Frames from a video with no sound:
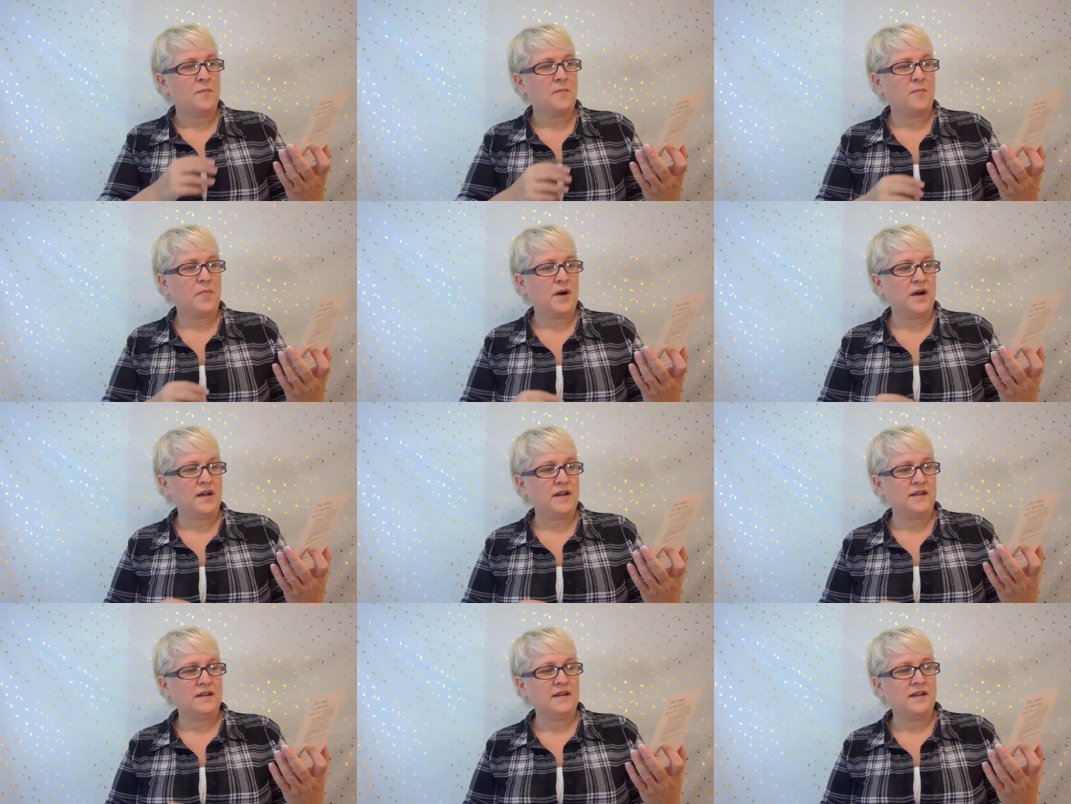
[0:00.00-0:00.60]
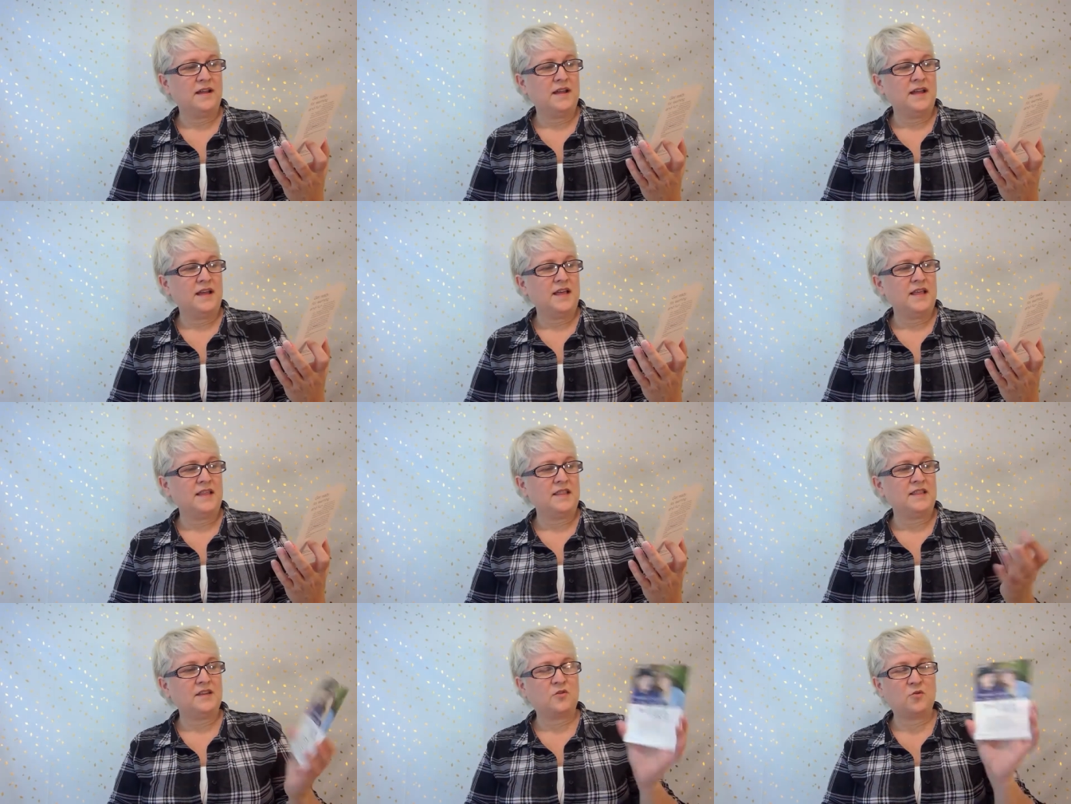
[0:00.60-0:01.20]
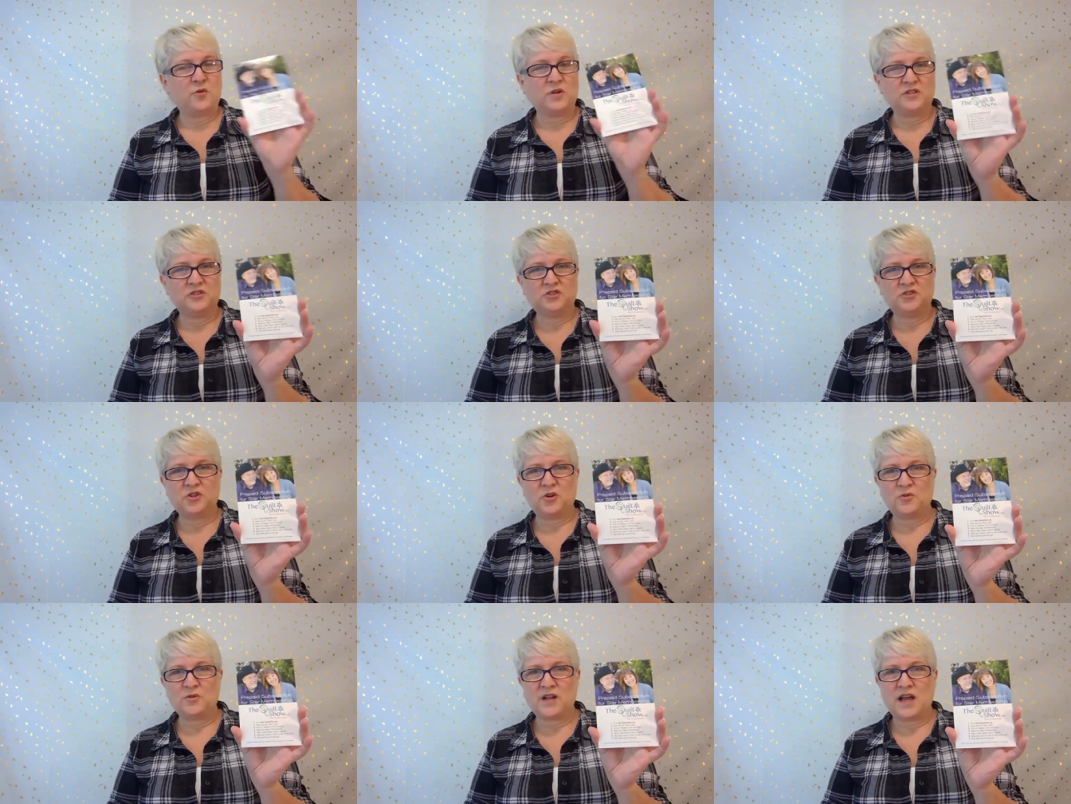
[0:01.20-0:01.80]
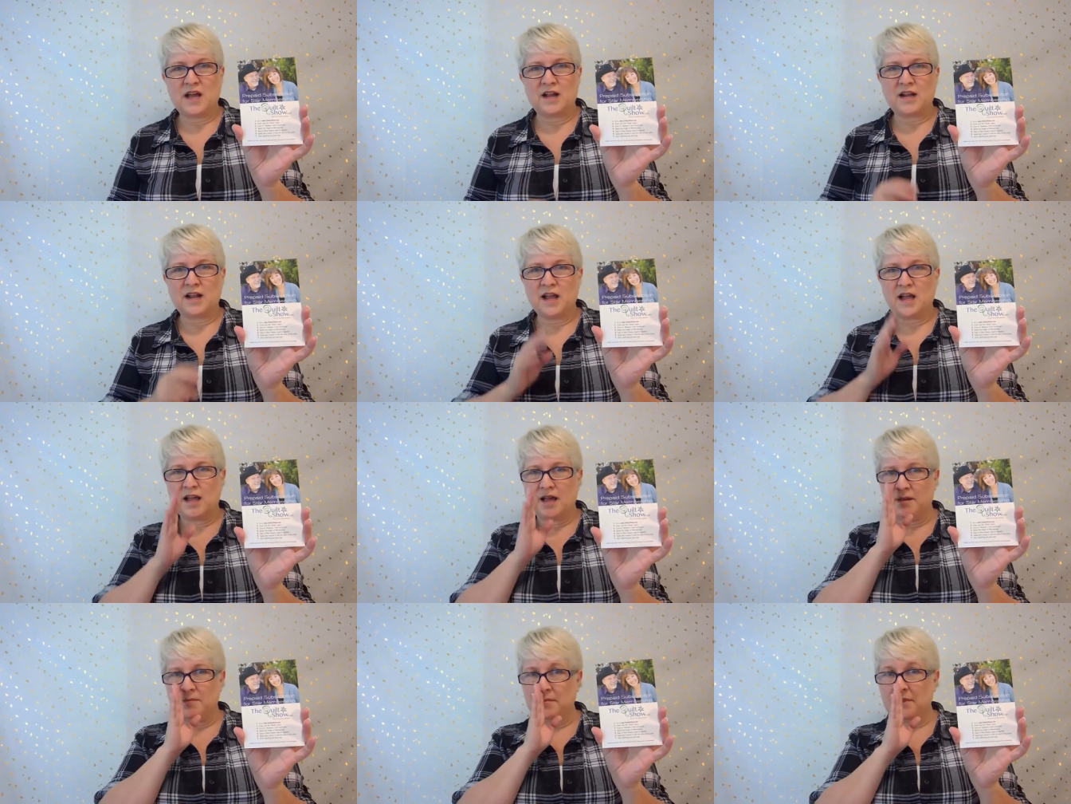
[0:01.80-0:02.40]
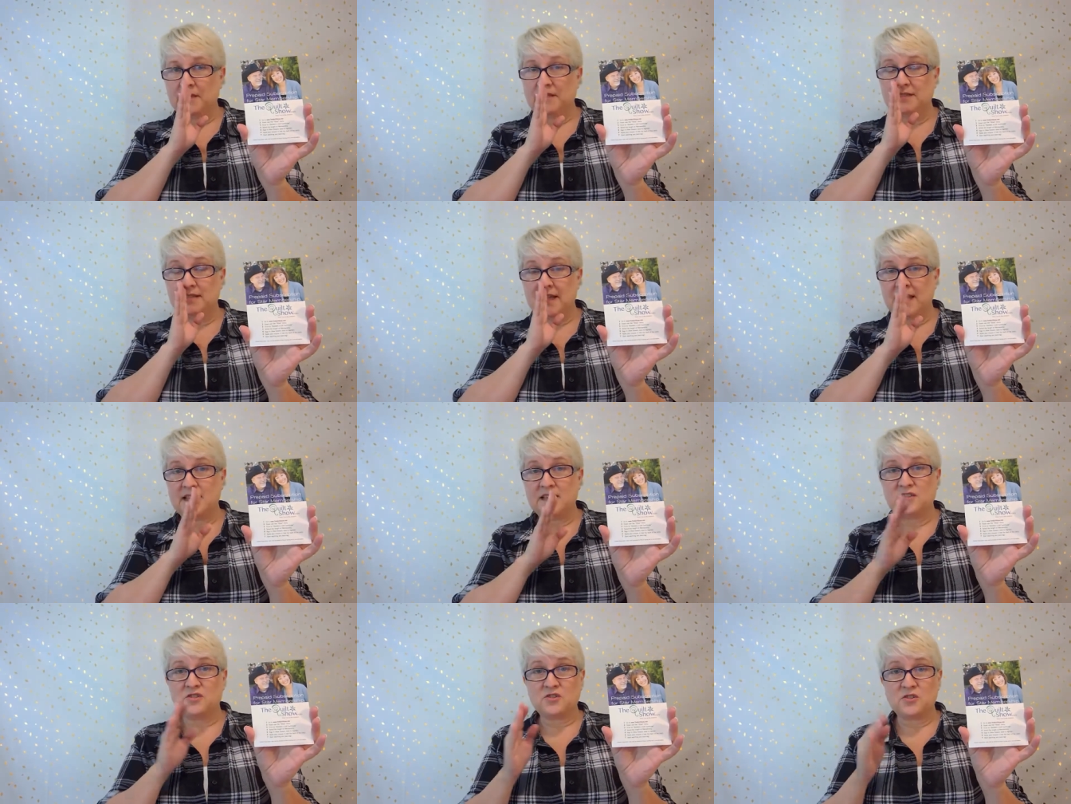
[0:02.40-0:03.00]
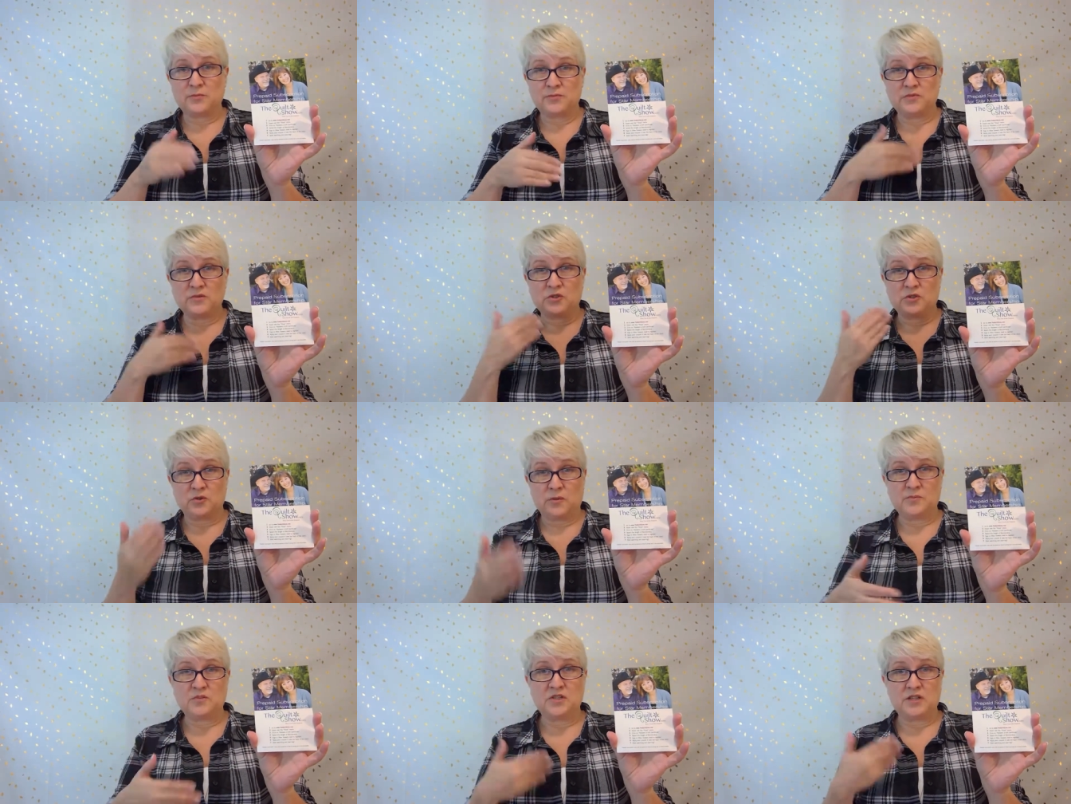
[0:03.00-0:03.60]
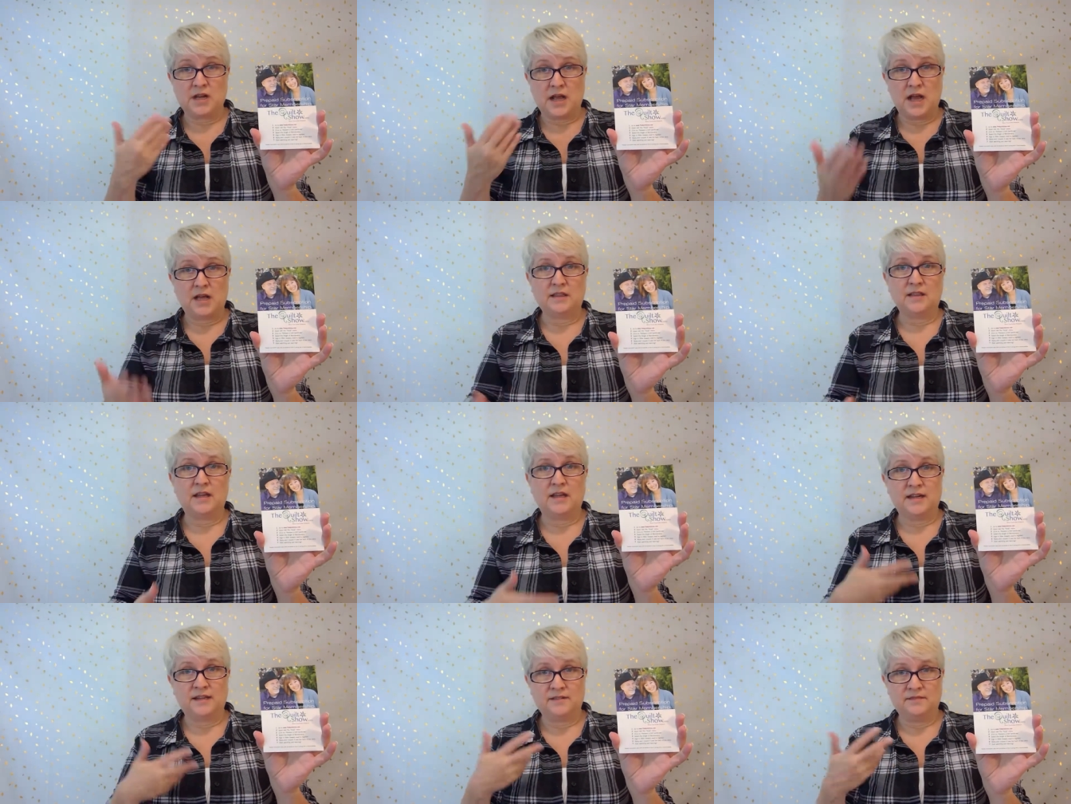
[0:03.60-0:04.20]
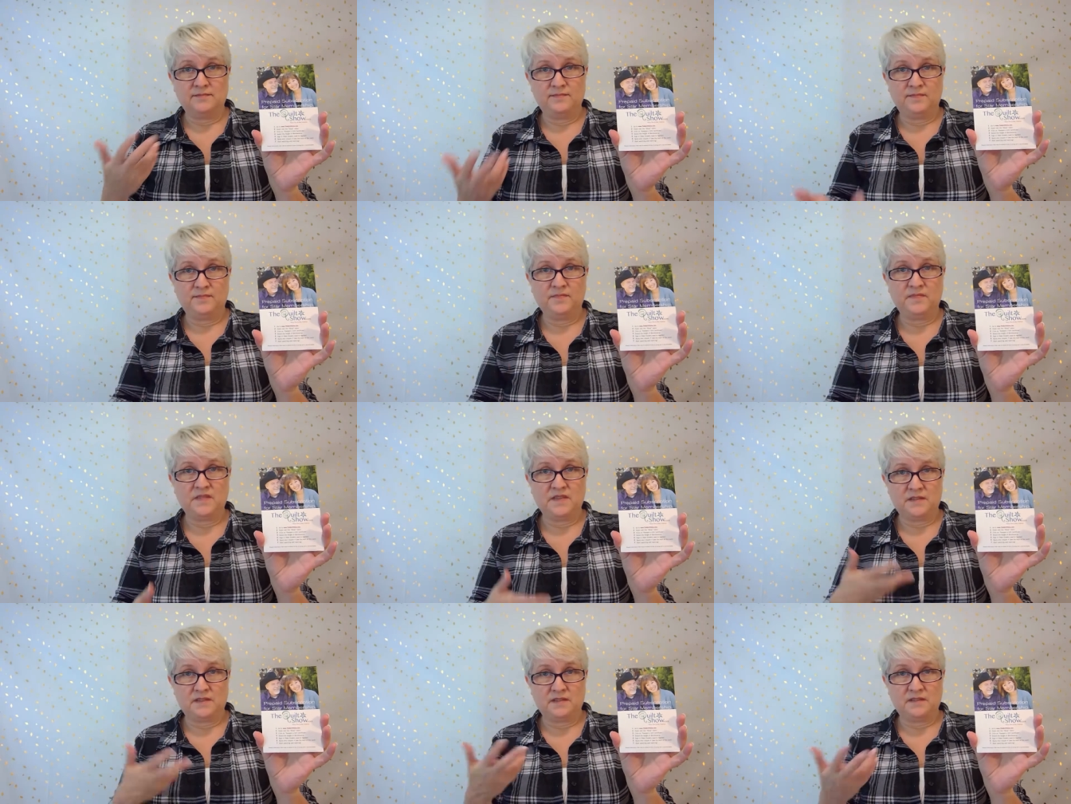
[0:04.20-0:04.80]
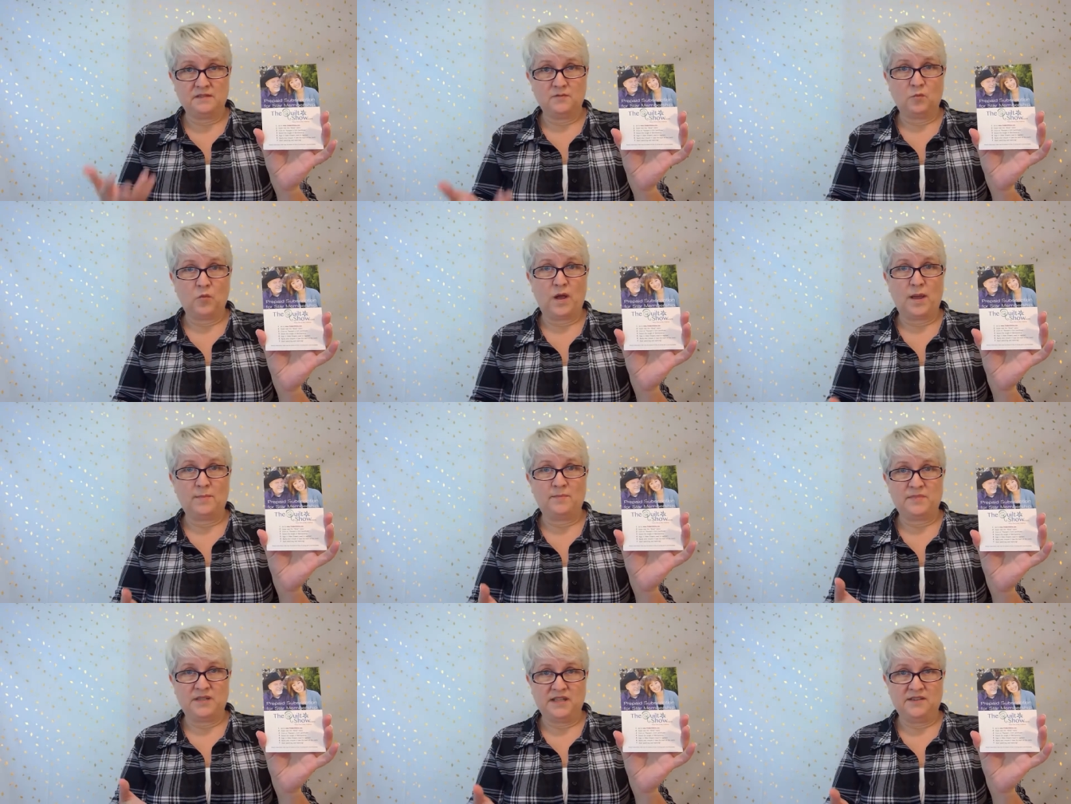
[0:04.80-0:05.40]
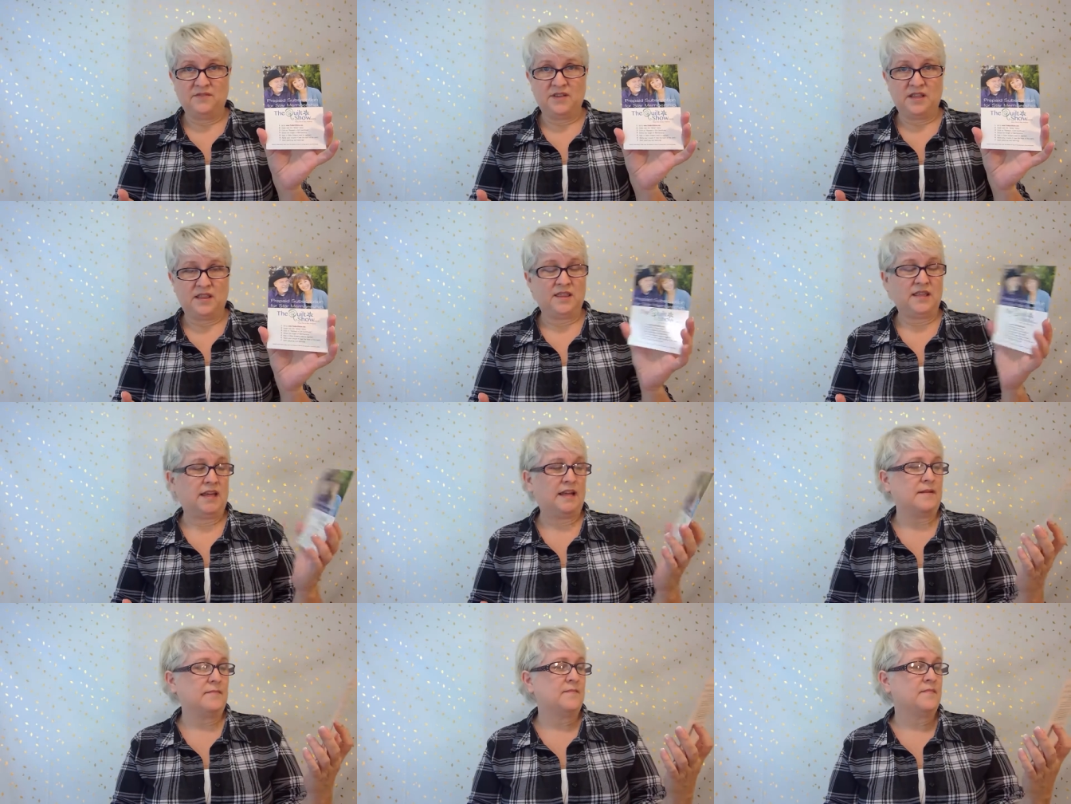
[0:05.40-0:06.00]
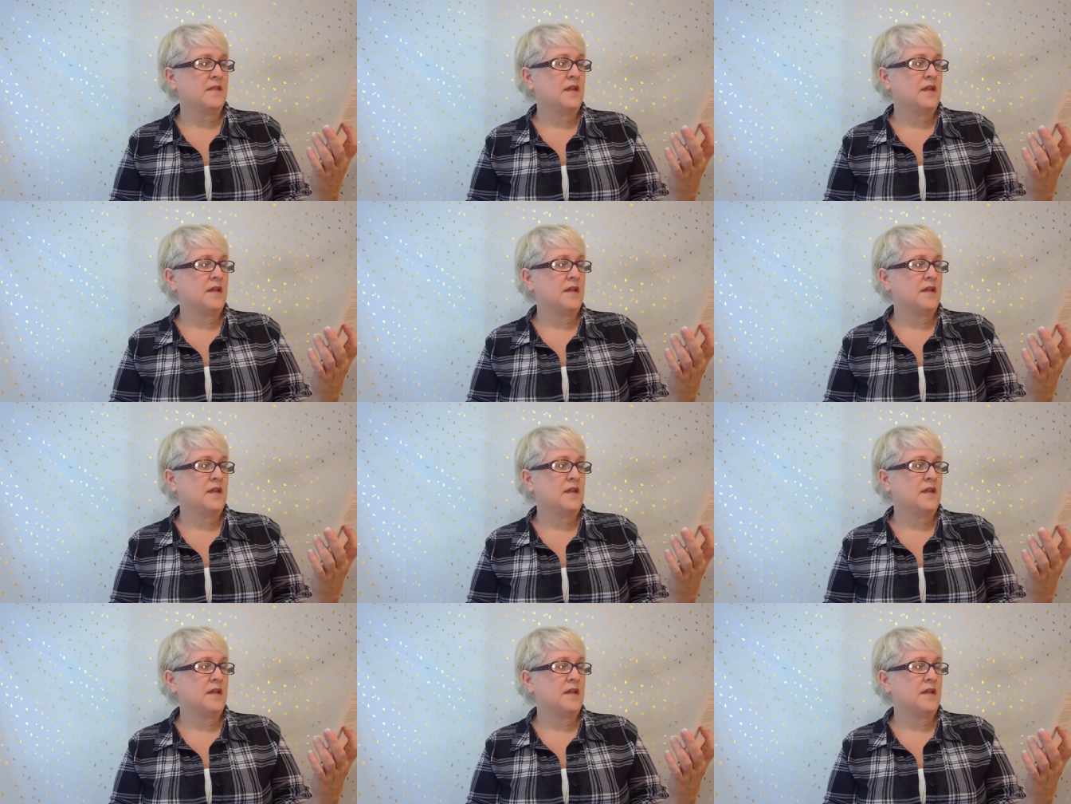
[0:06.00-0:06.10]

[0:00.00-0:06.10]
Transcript: But thequiltshow.com is a subscription online web TV thing.